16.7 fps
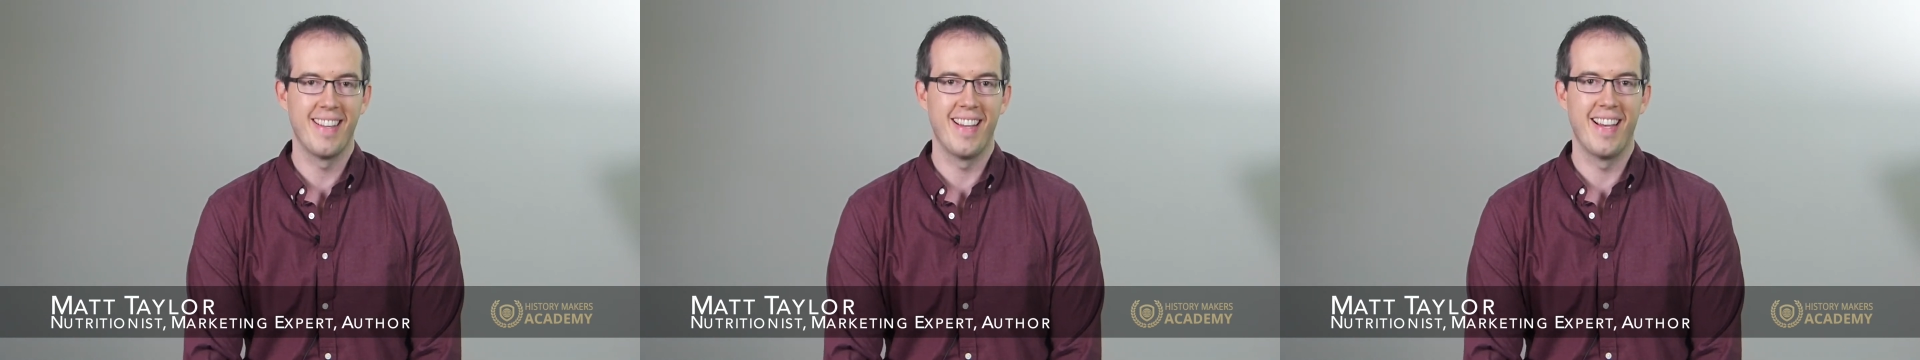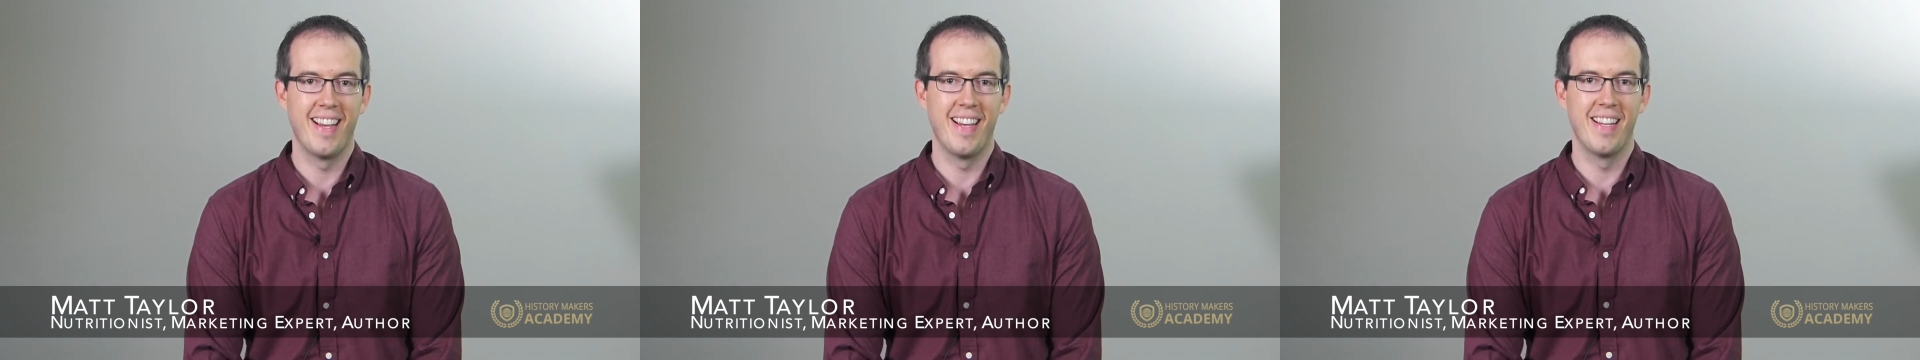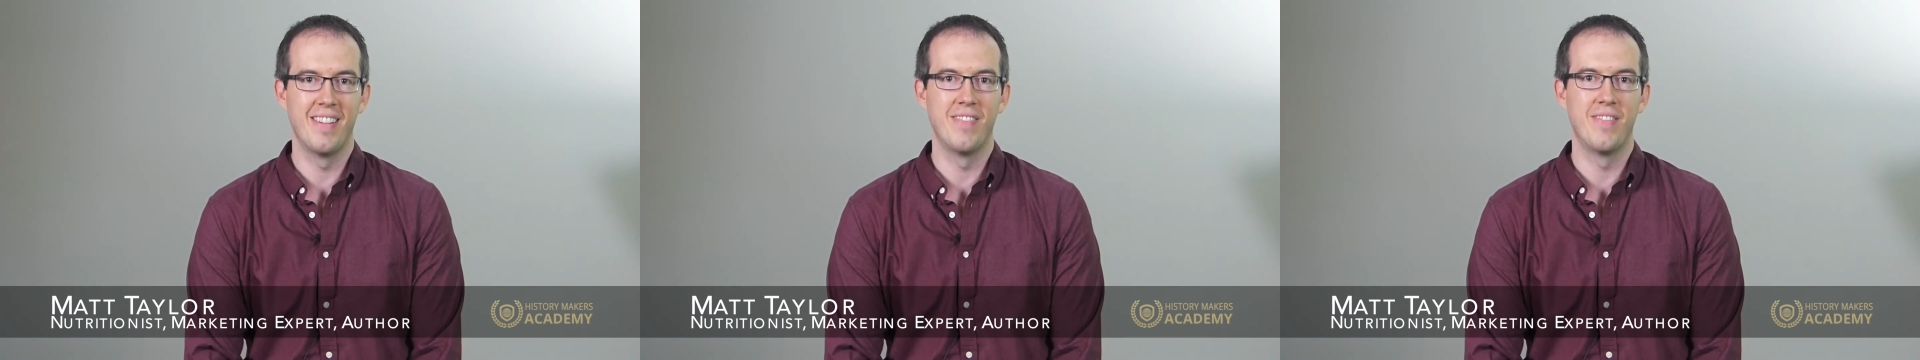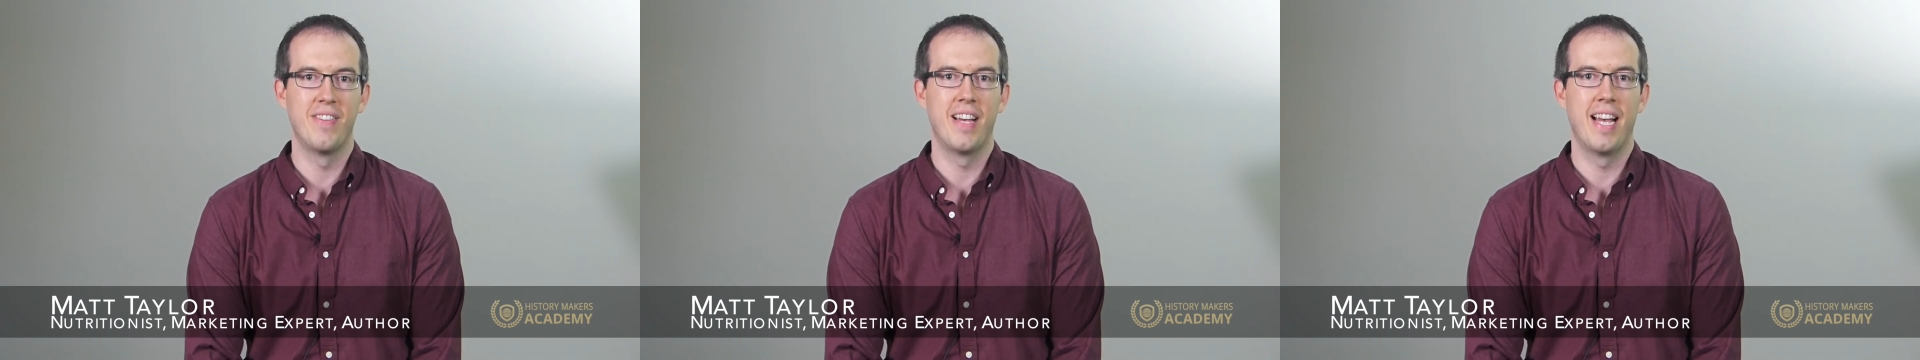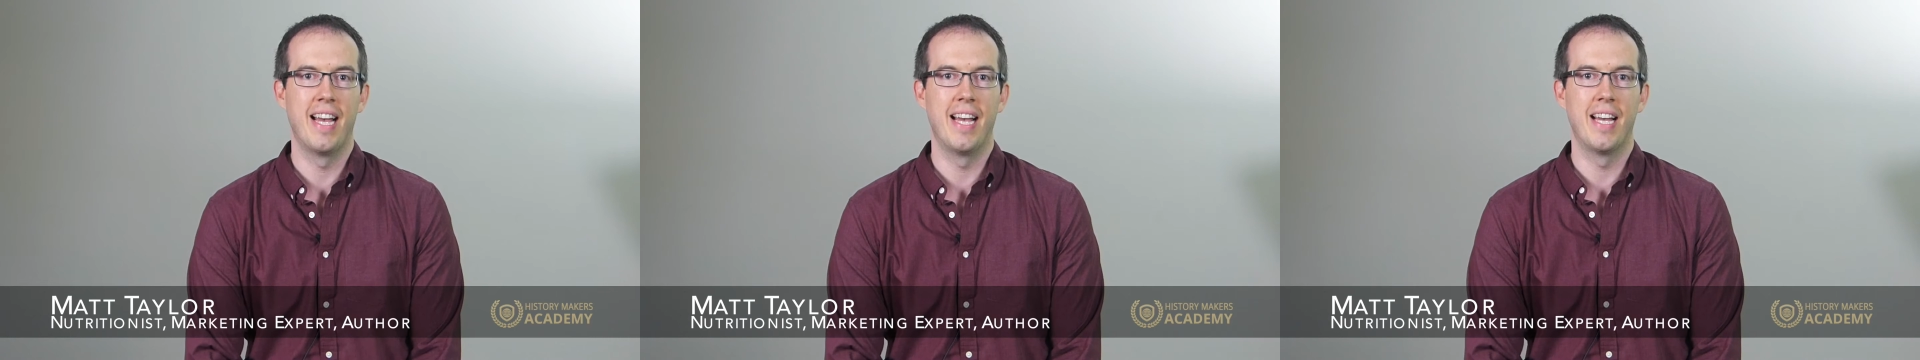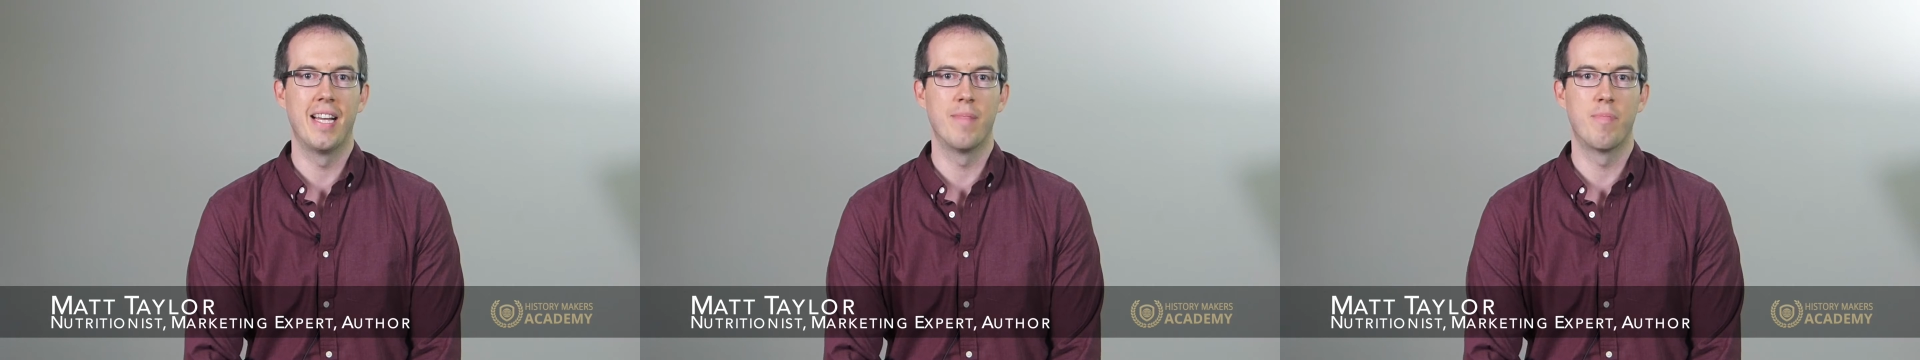I've
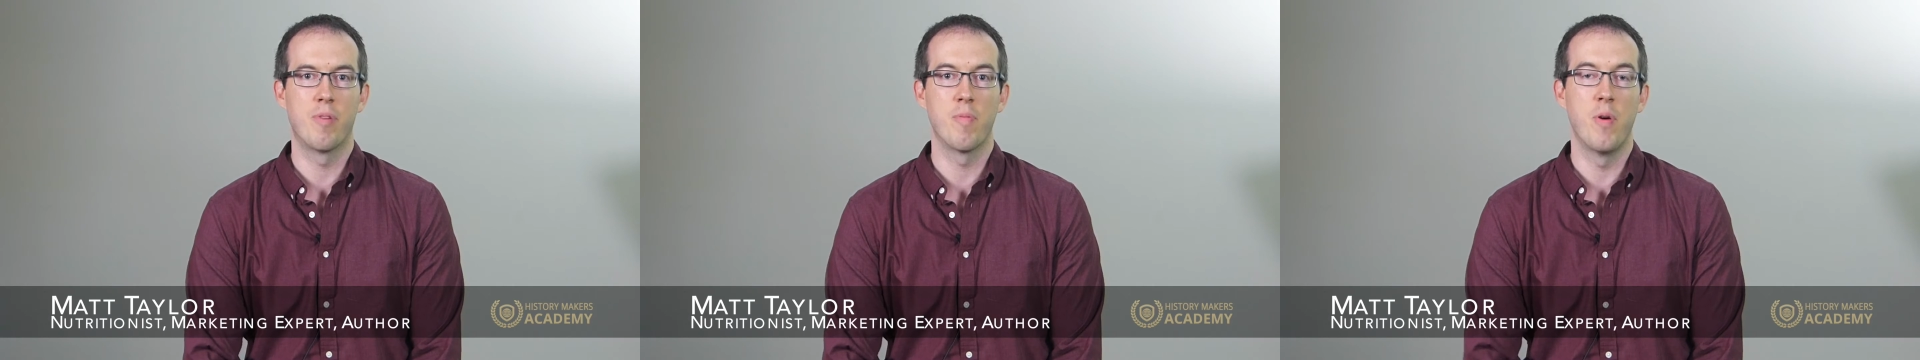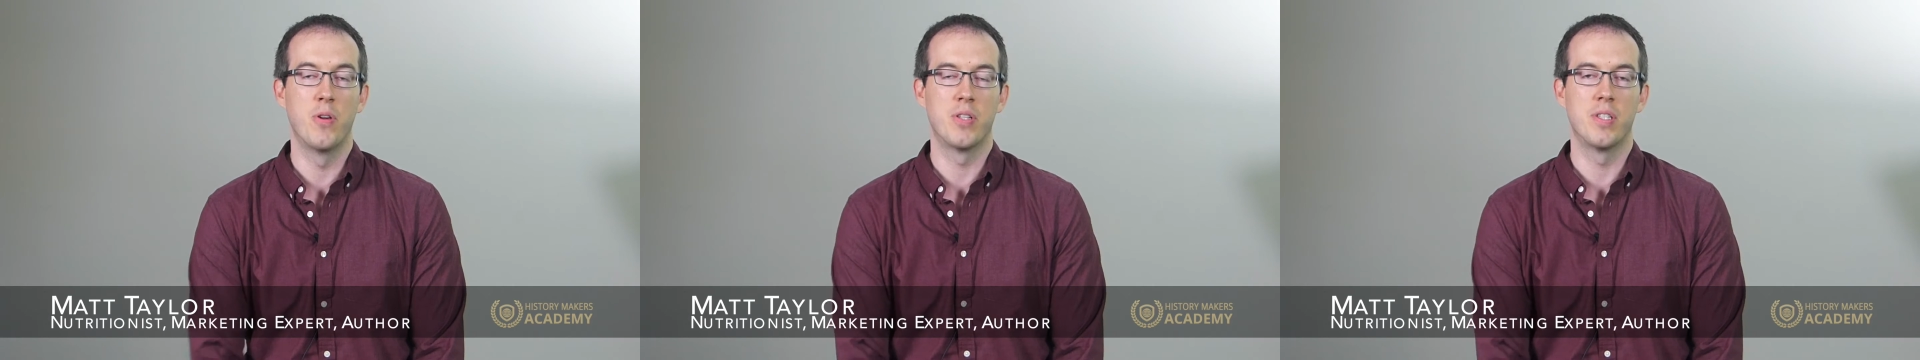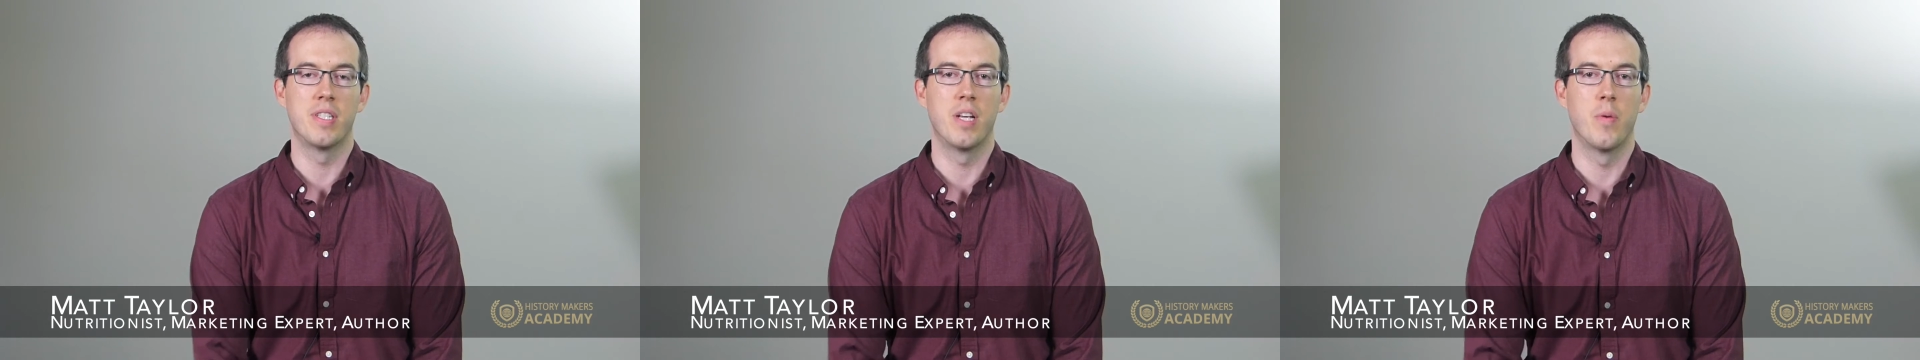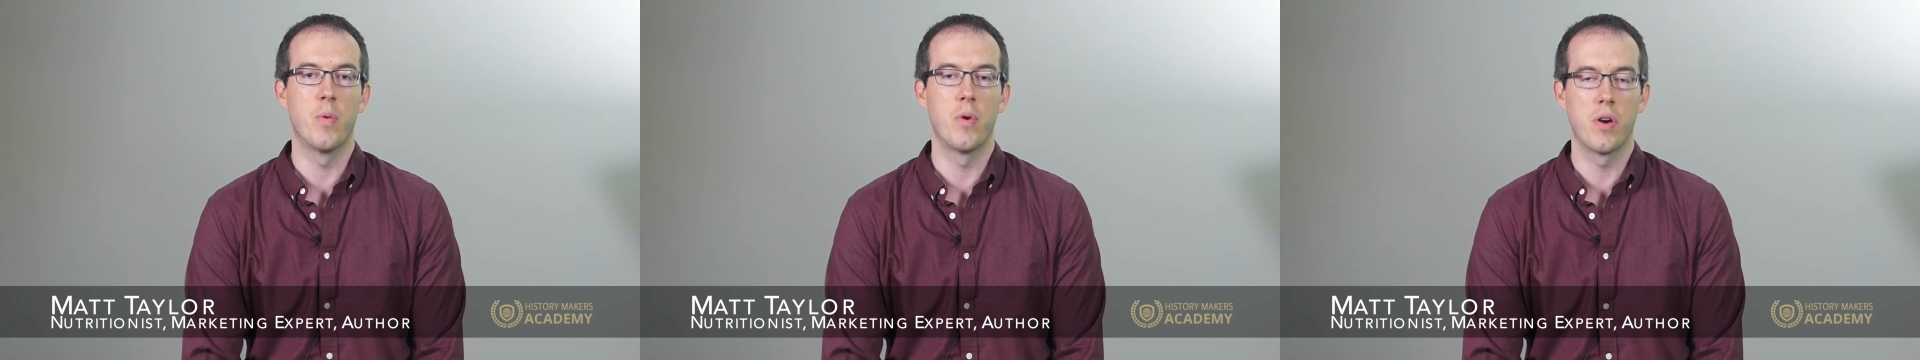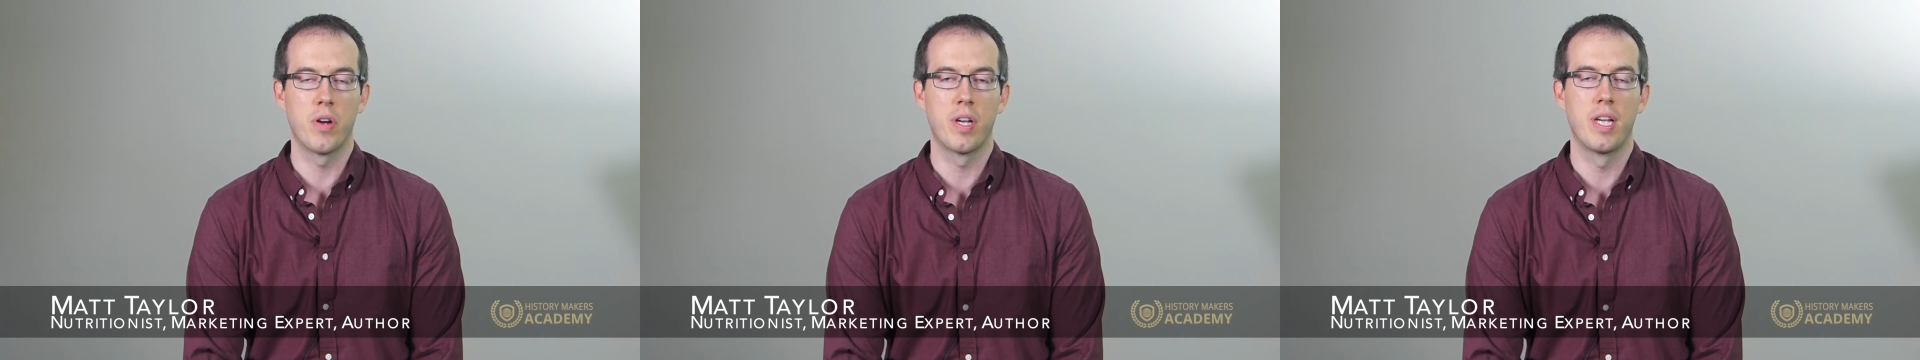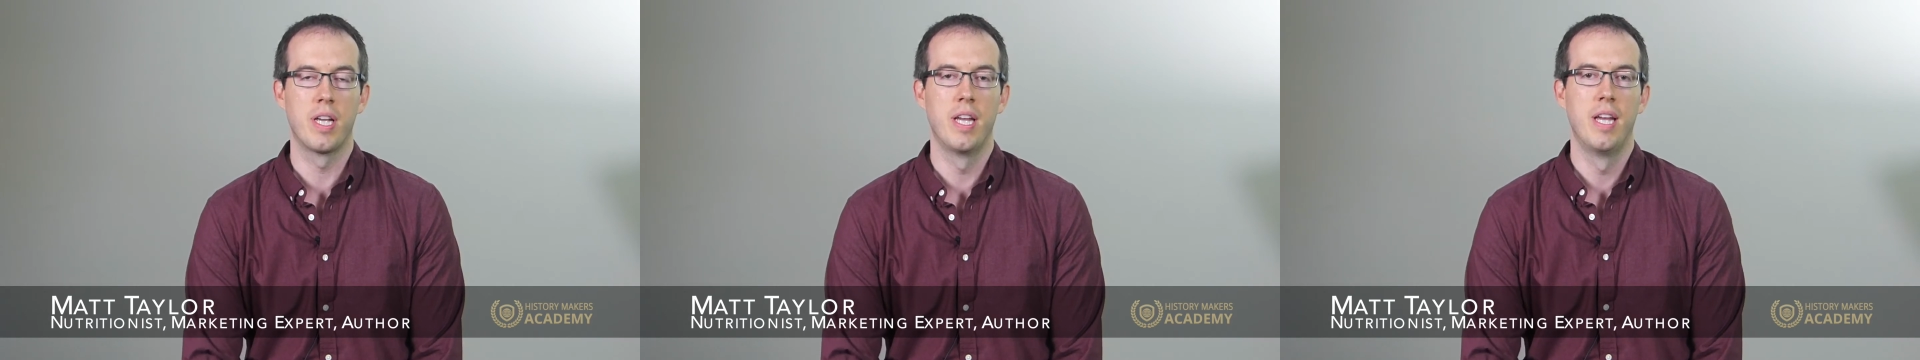had promotions at
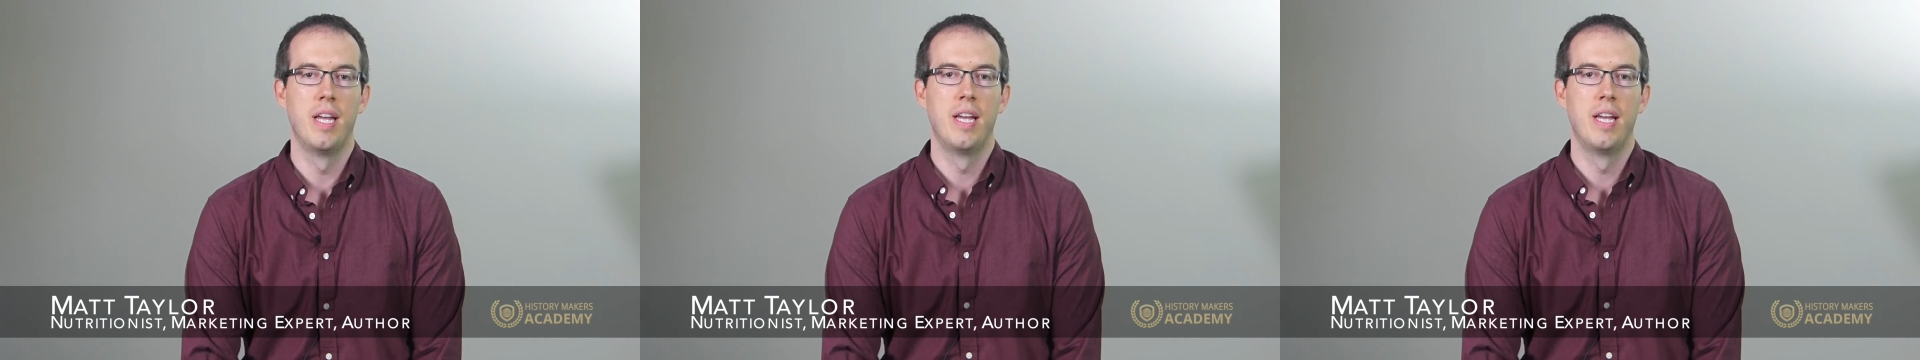work,